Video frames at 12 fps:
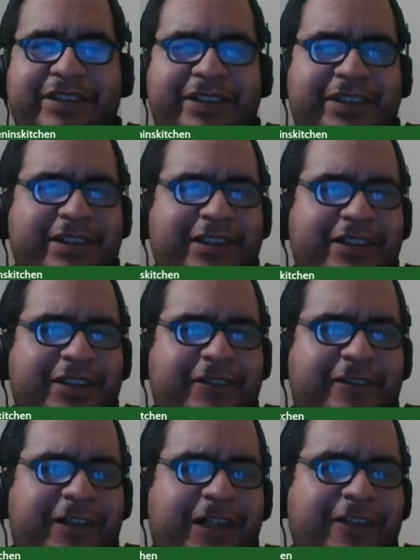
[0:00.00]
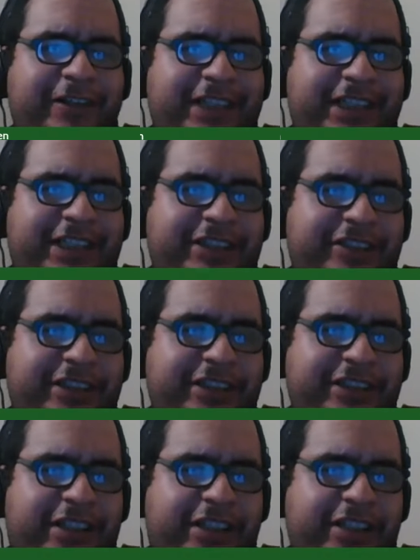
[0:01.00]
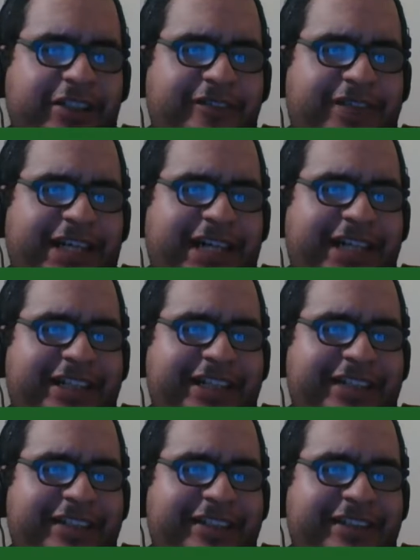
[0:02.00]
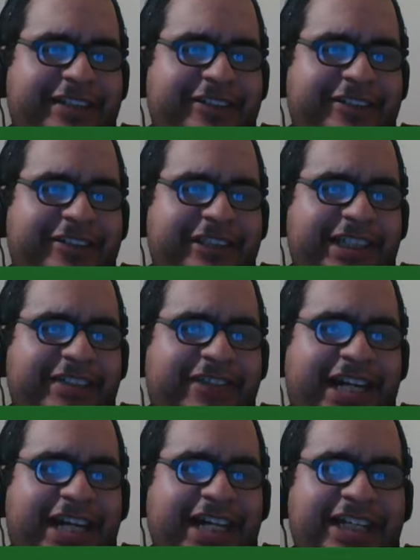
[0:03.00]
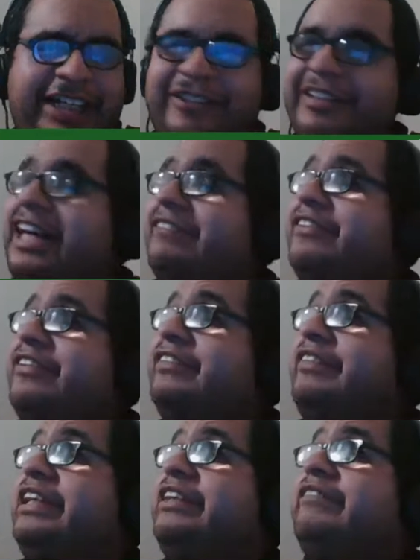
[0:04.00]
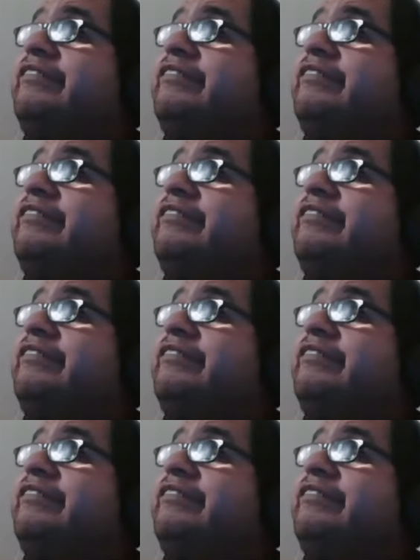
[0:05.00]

following the instructions on your bag. Here, you usually get a bag. I don't have it with me, but